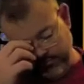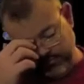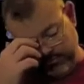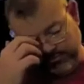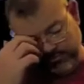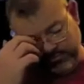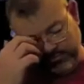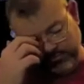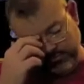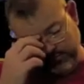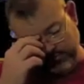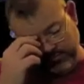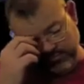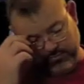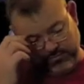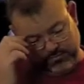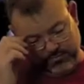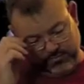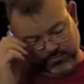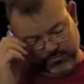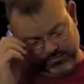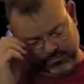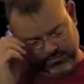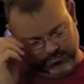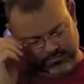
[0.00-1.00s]

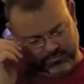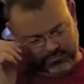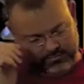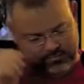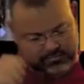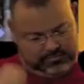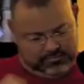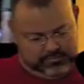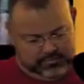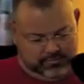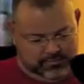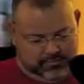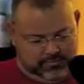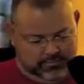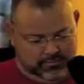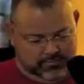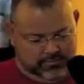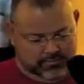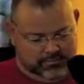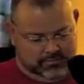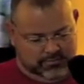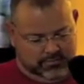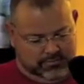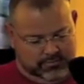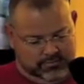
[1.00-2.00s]

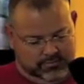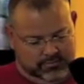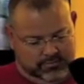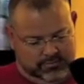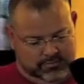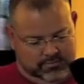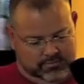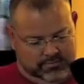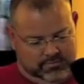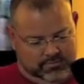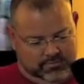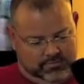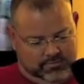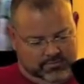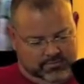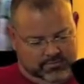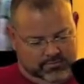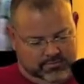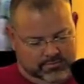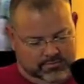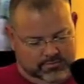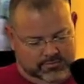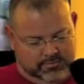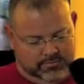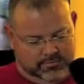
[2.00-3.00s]

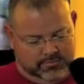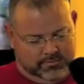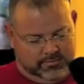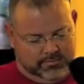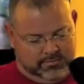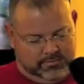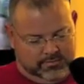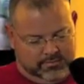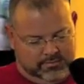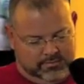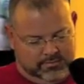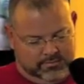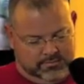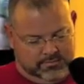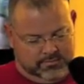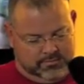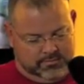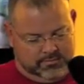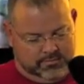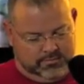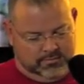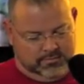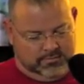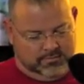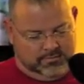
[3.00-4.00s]

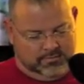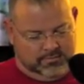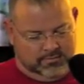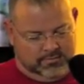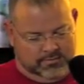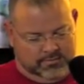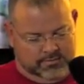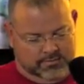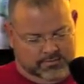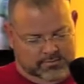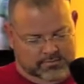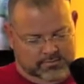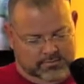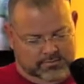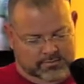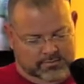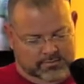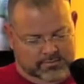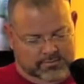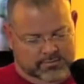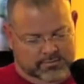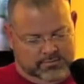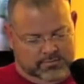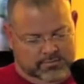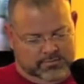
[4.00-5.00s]

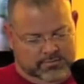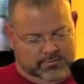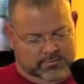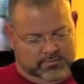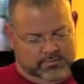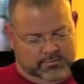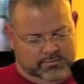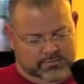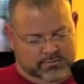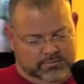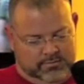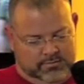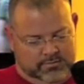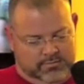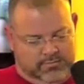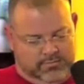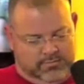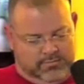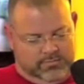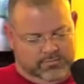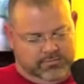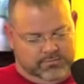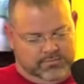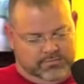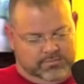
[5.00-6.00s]

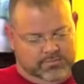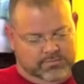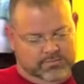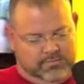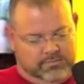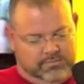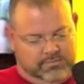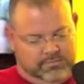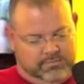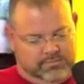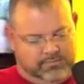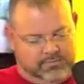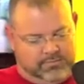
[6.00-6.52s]
This person isn't speaking.